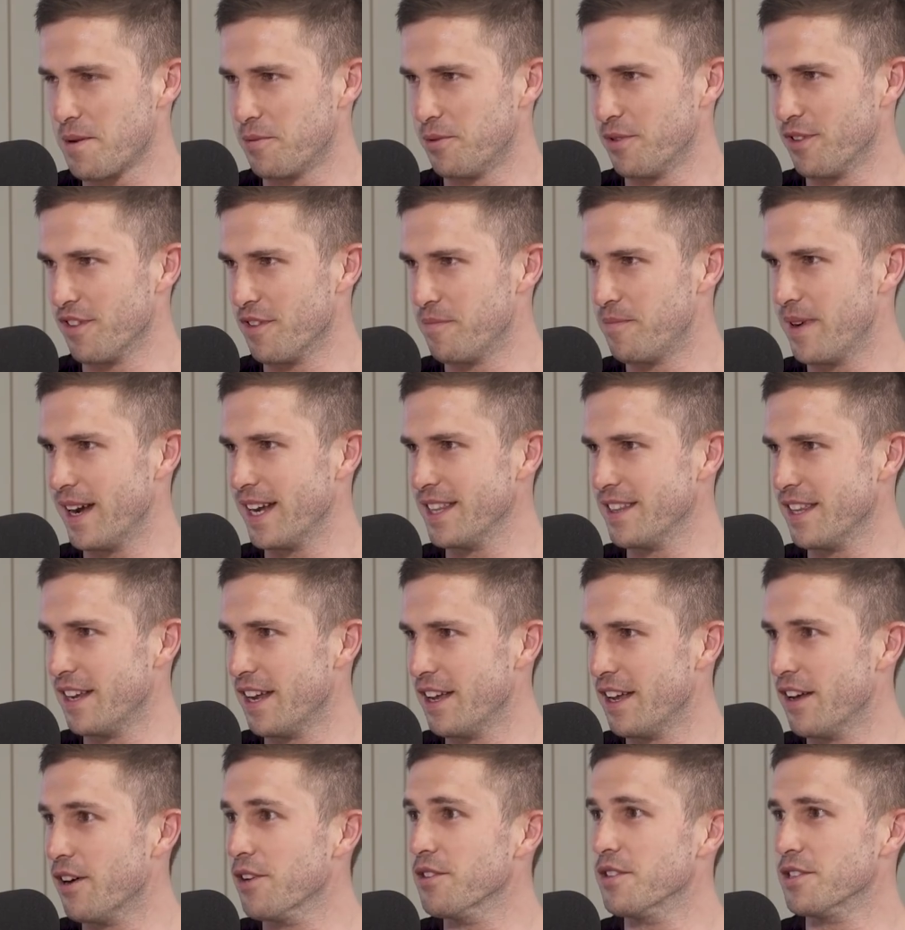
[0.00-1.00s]
People that have been
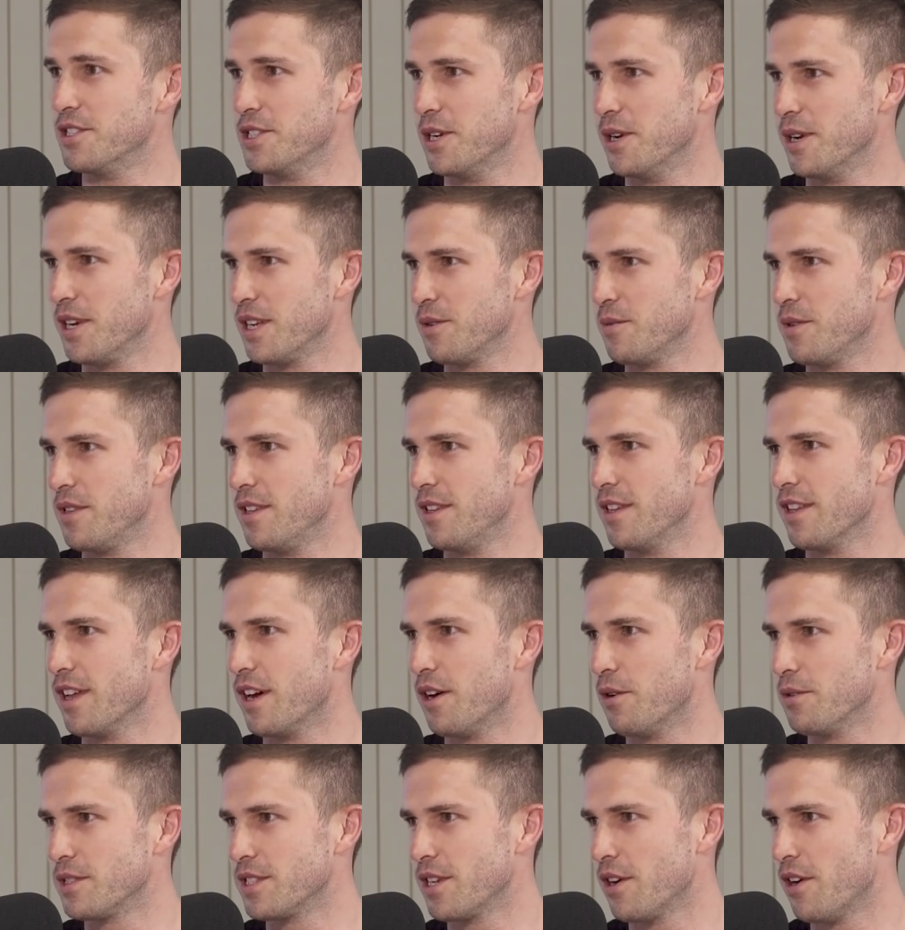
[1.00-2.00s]
there on the journey with you
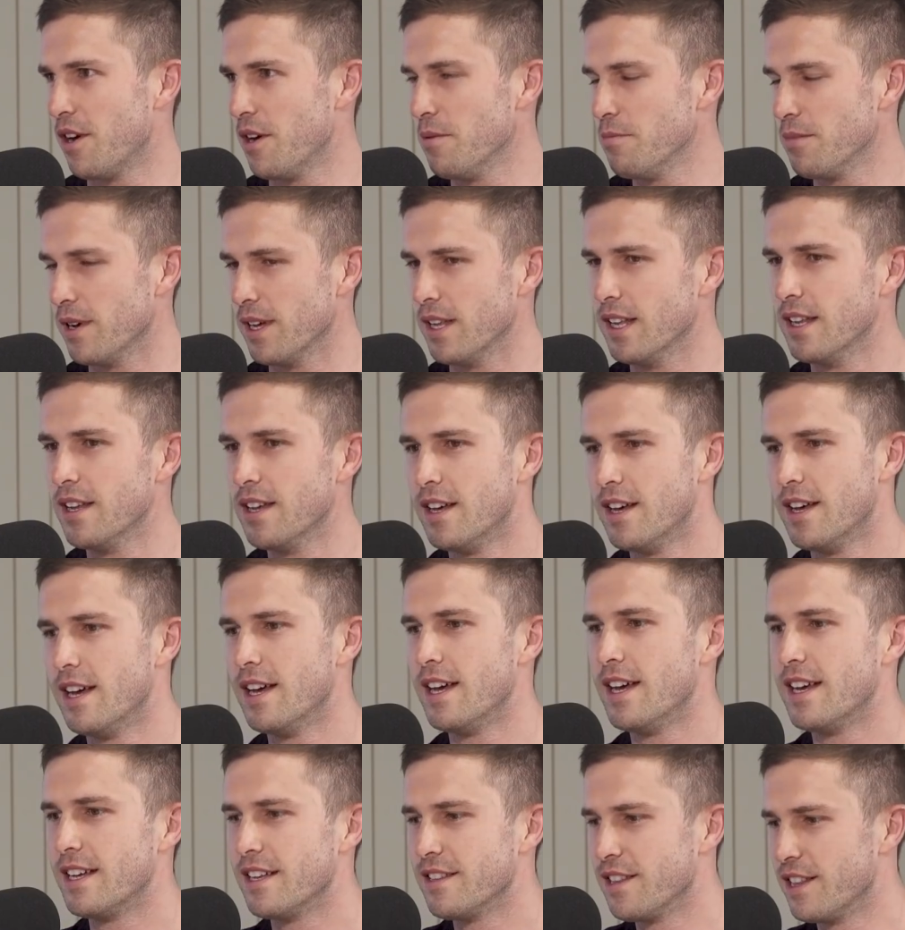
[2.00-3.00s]
the whole time, but
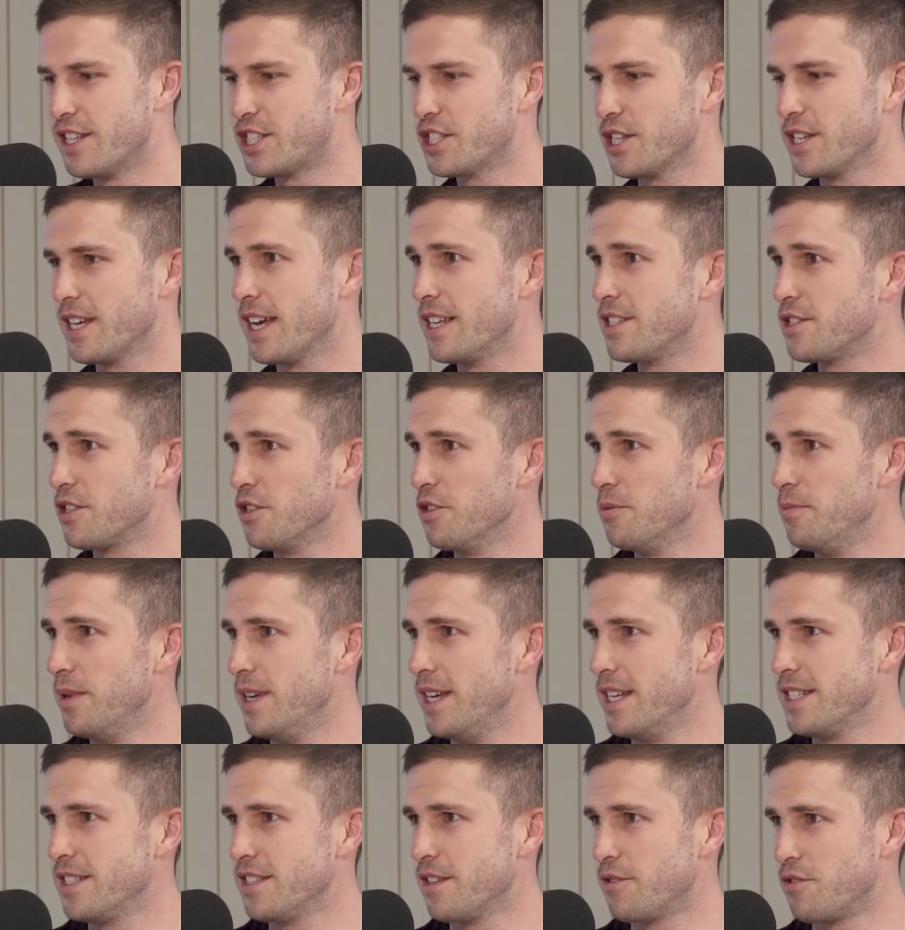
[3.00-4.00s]
literally had 2
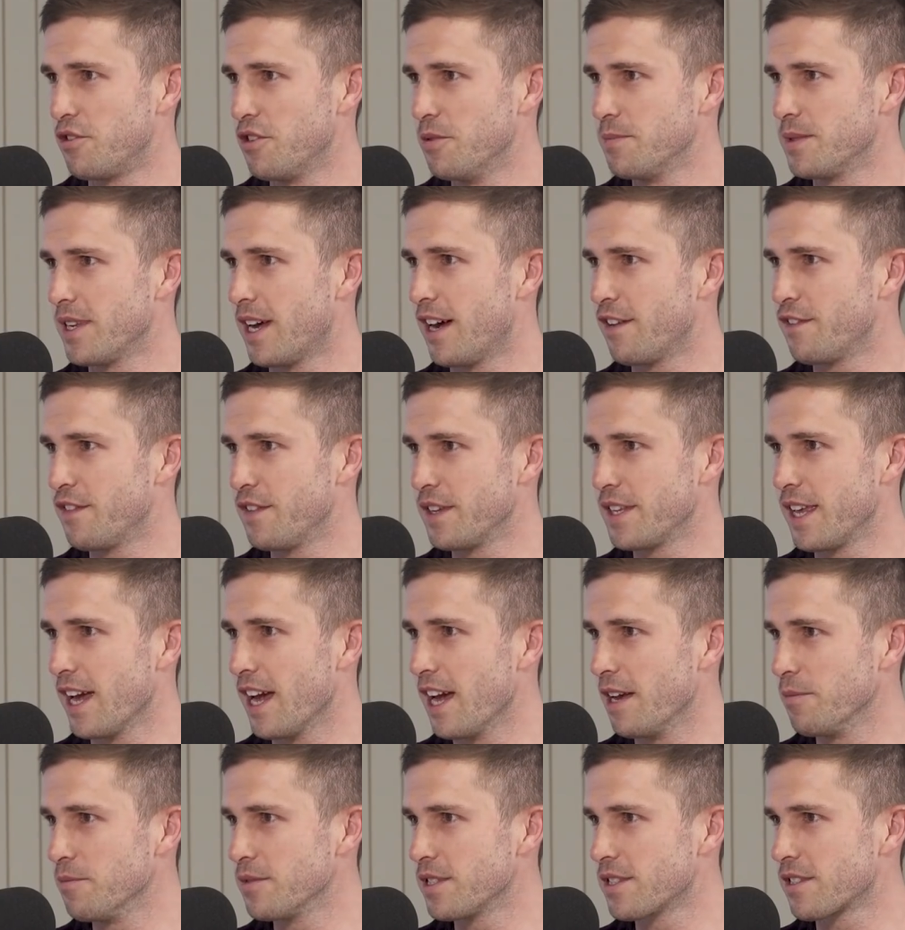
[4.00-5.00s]
beers in the rooms after
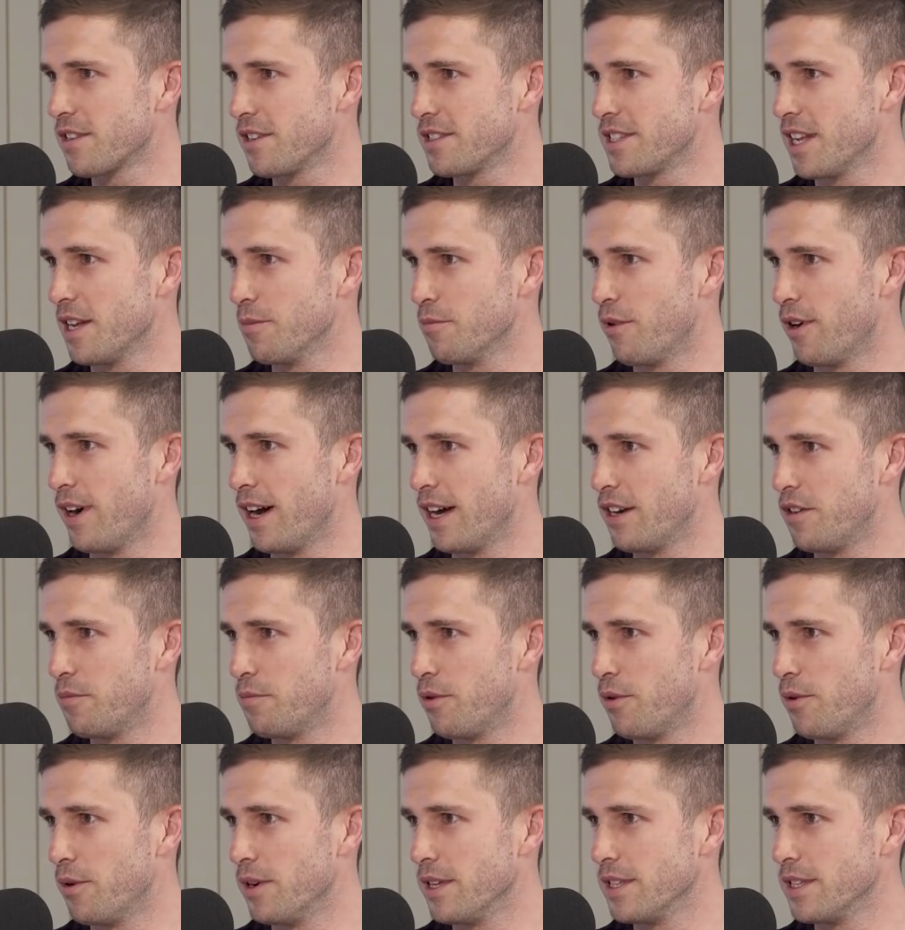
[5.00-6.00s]
the games, got done by 100